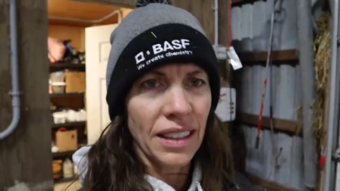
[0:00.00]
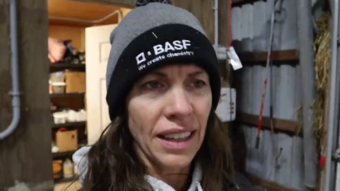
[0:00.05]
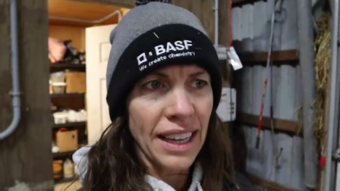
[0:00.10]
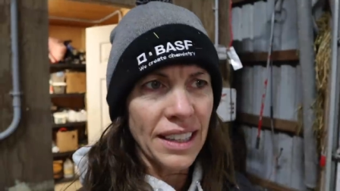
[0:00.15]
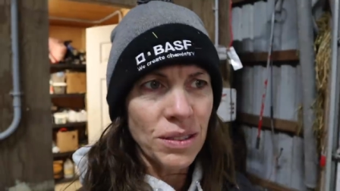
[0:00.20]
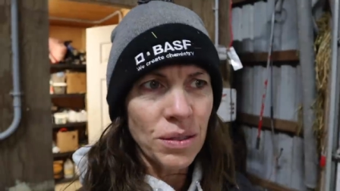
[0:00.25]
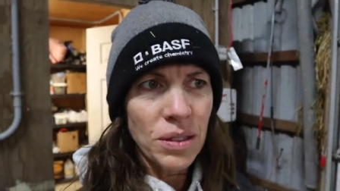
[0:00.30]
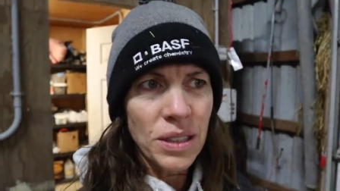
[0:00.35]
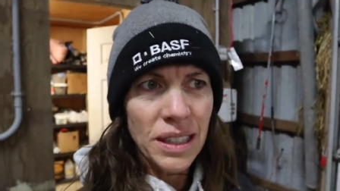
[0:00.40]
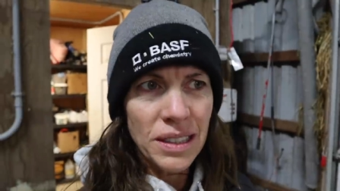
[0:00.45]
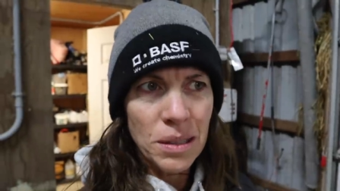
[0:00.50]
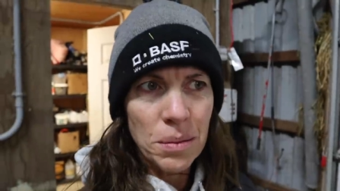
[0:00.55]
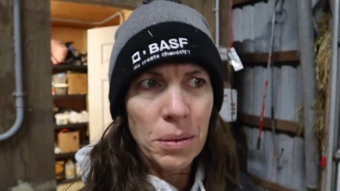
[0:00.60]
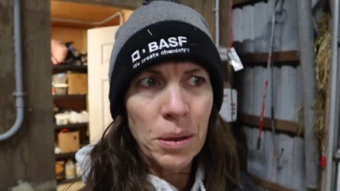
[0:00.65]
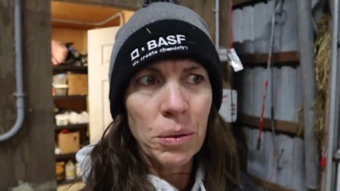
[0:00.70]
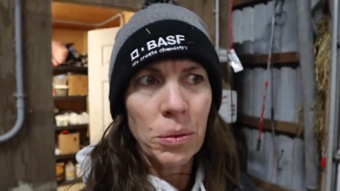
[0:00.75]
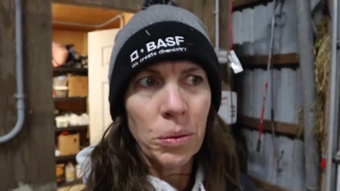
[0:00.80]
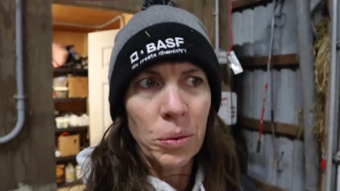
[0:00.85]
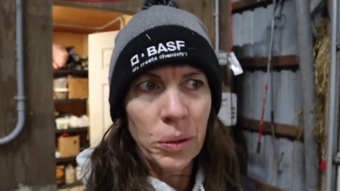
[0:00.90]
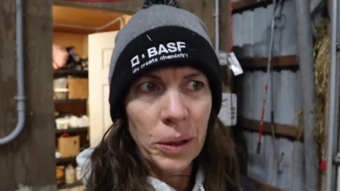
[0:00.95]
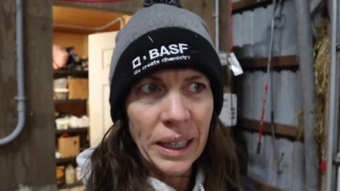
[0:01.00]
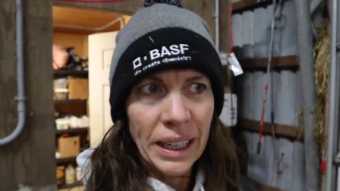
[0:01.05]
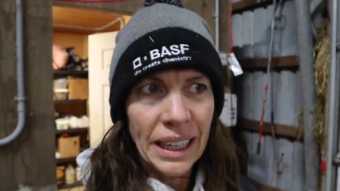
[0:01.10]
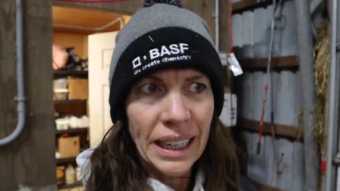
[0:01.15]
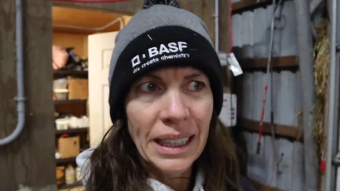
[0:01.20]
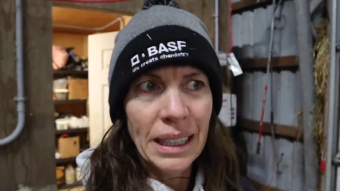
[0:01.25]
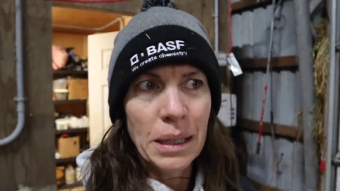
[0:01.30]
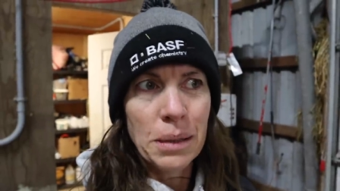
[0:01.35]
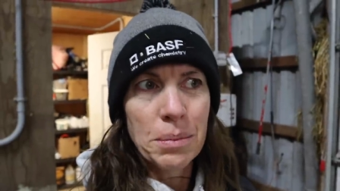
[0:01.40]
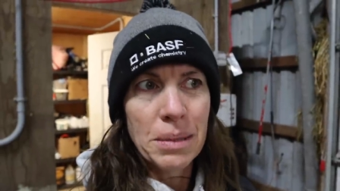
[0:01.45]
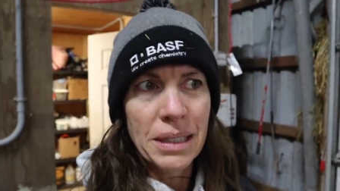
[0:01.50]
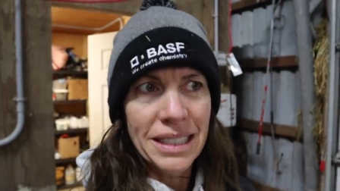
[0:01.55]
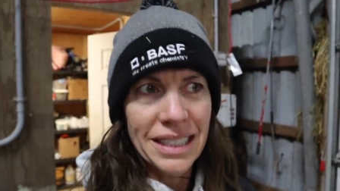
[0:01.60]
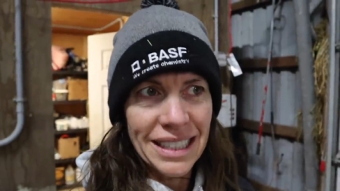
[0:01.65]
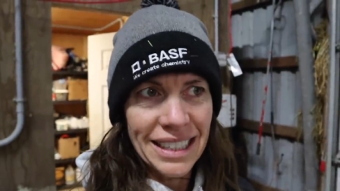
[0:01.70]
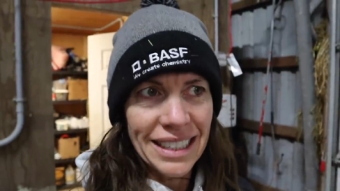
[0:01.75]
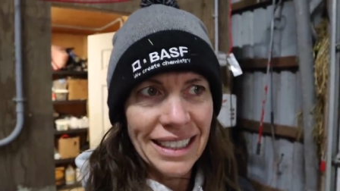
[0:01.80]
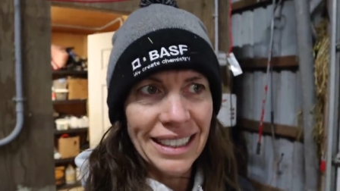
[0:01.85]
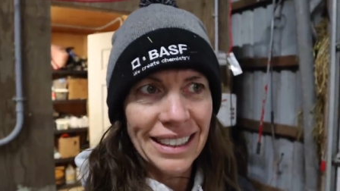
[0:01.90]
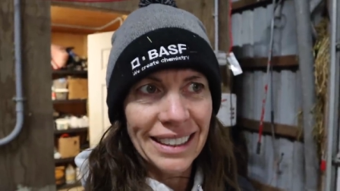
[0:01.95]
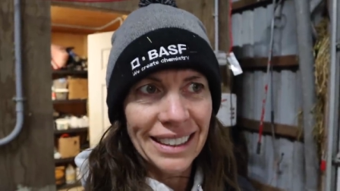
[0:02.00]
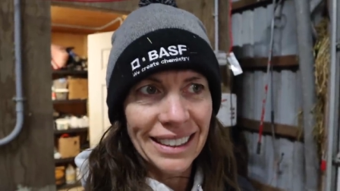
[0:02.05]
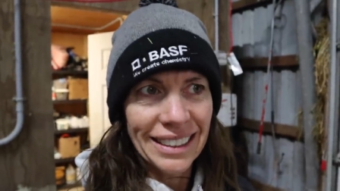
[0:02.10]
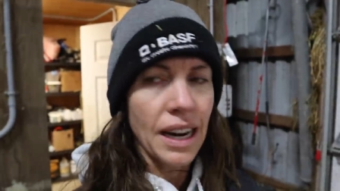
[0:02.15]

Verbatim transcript: The last few days have been really busy.